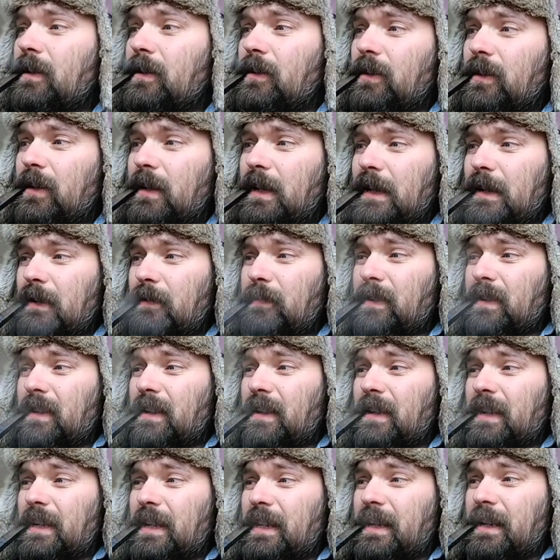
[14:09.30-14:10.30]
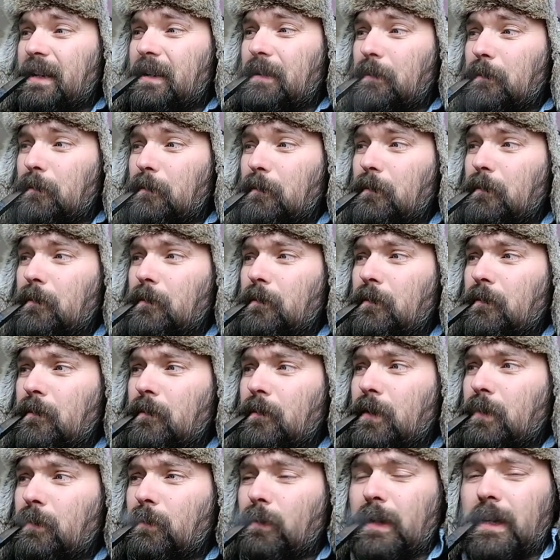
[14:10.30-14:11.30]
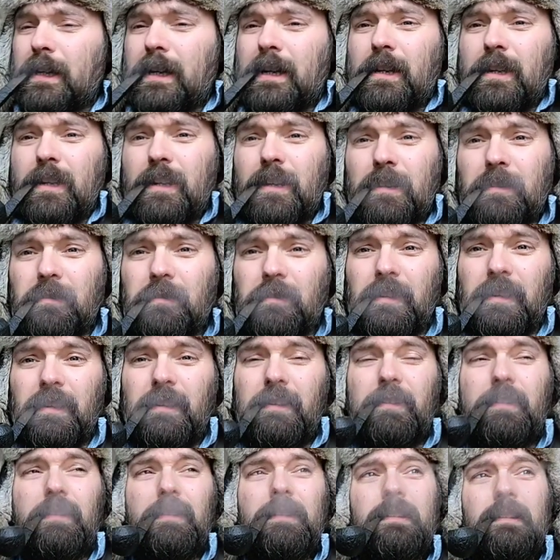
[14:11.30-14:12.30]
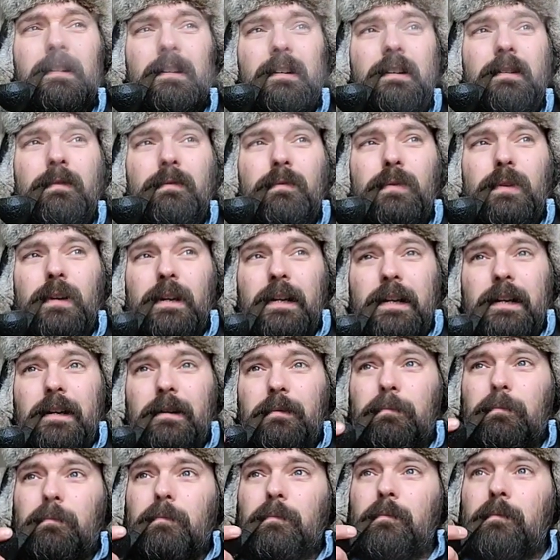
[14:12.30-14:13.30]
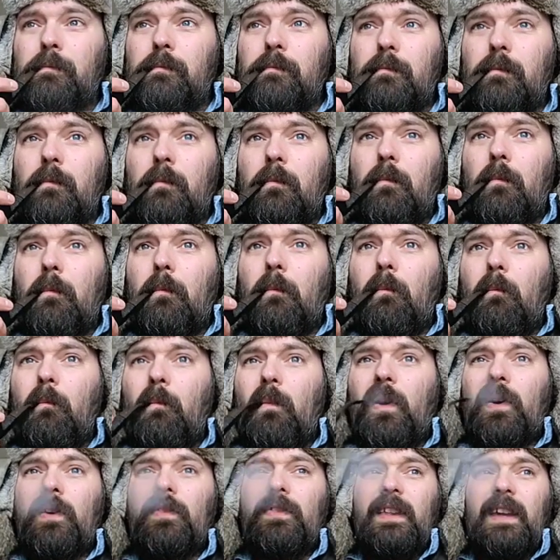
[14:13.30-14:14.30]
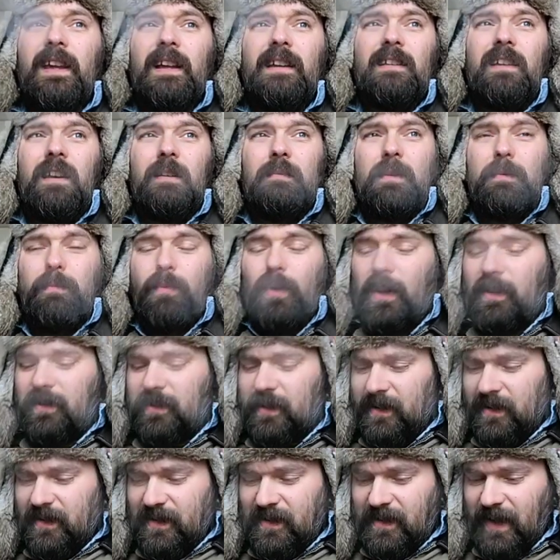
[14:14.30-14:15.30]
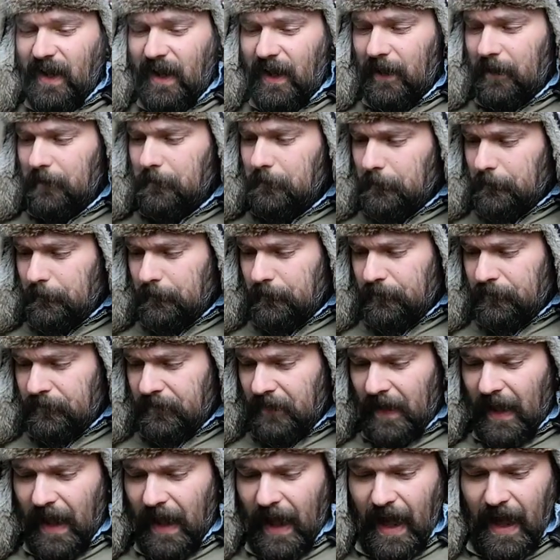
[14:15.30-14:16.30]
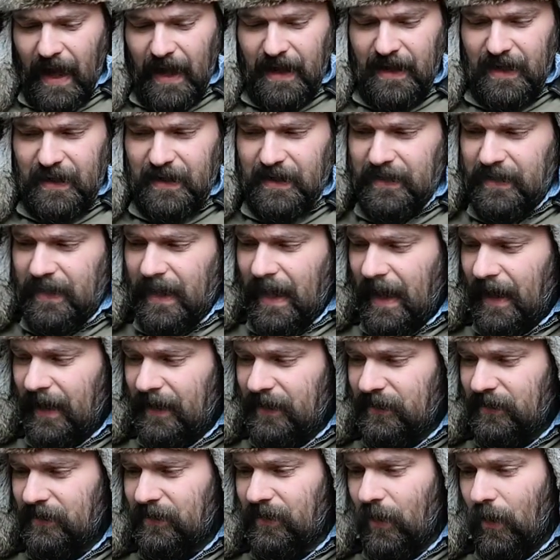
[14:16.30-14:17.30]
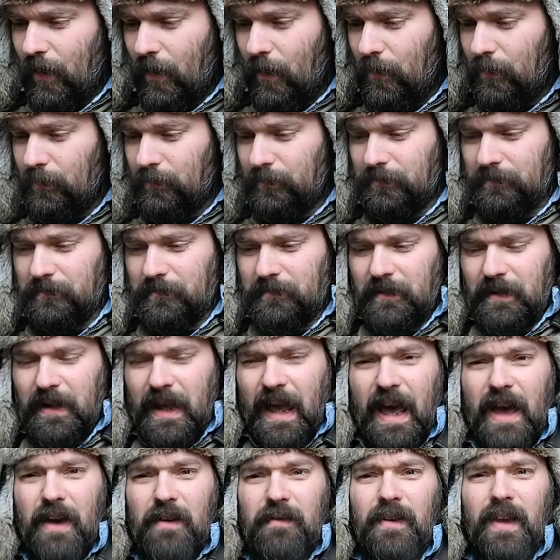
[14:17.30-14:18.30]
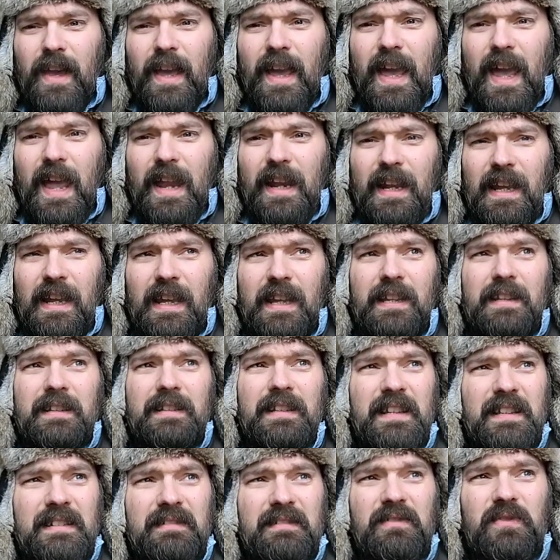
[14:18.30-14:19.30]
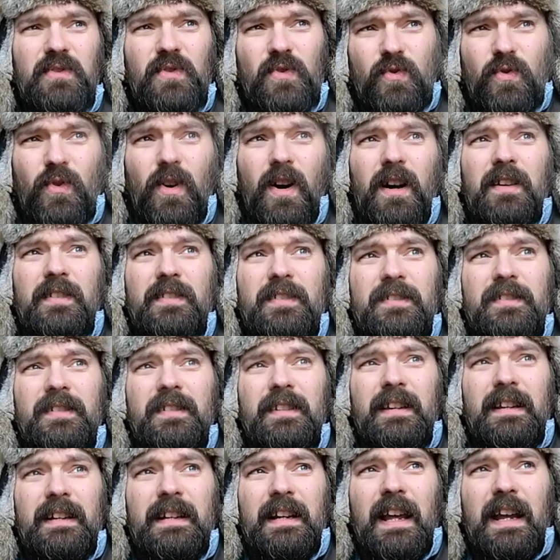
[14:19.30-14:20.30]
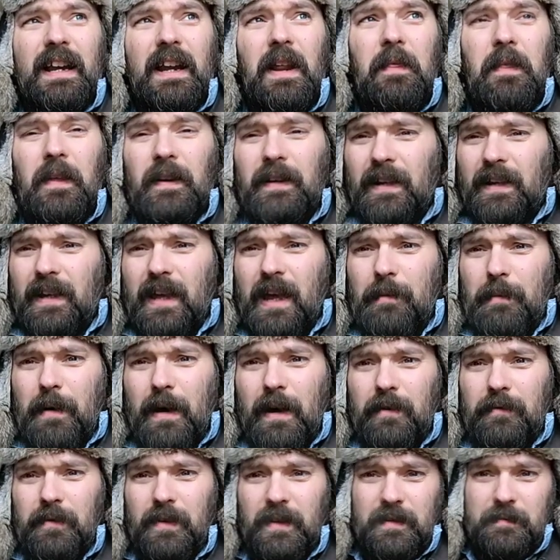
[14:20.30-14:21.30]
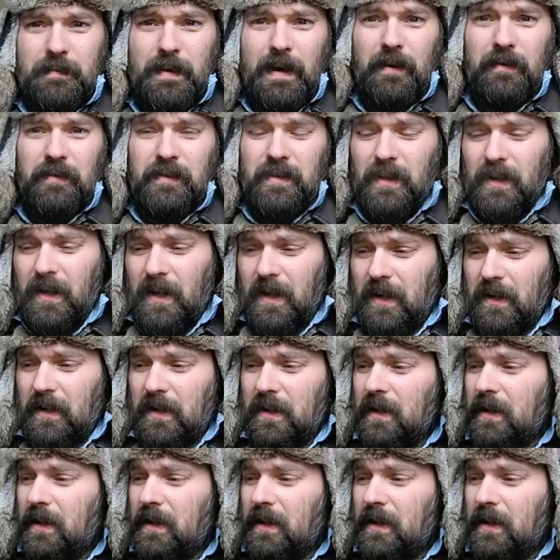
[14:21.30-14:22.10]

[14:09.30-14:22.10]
definitely regardless of what the incoming president said, I I don't have any trust in anything that came out of his mouth today.